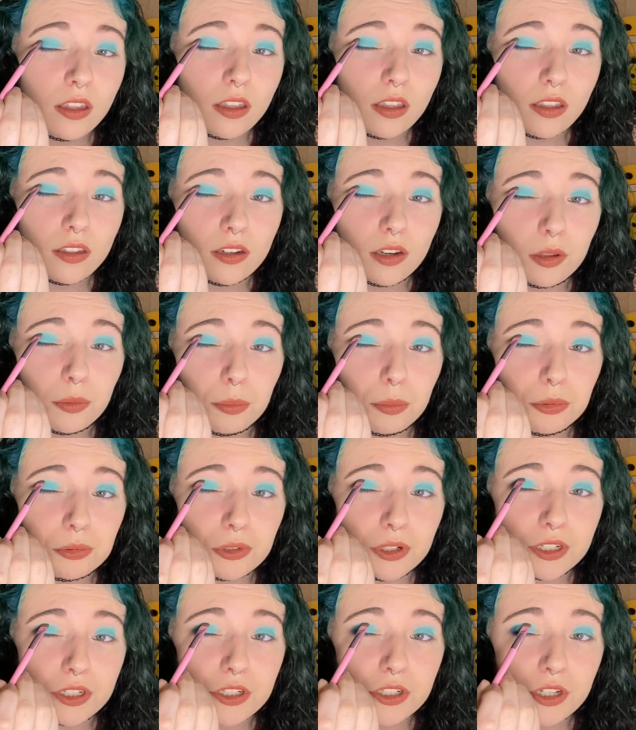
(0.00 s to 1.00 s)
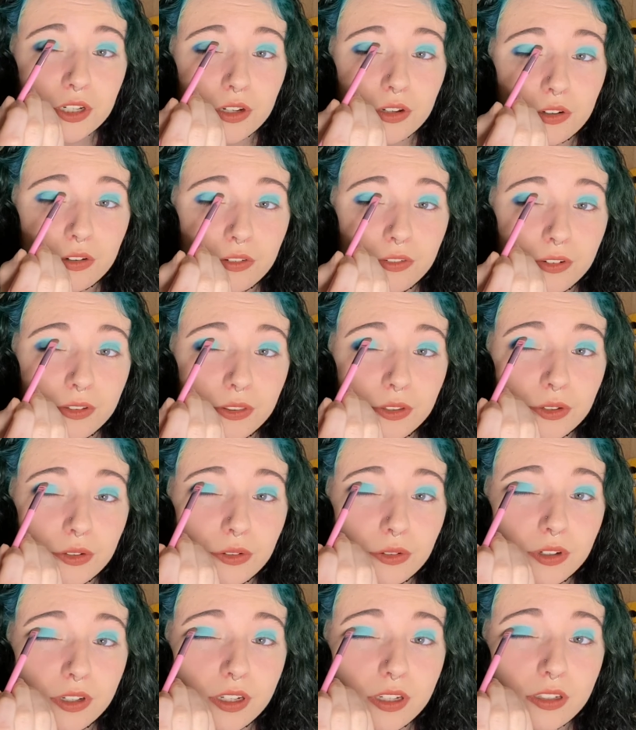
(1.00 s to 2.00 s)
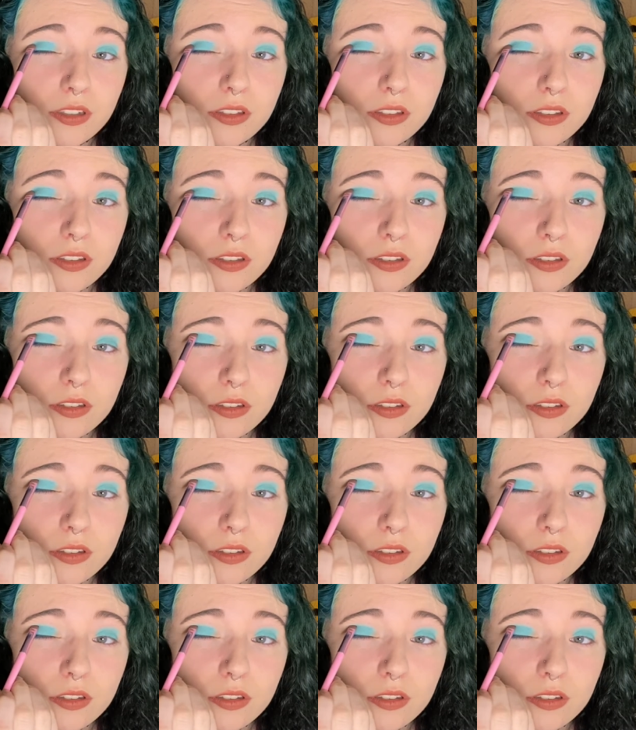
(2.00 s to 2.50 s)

and I'll brush it over the crease.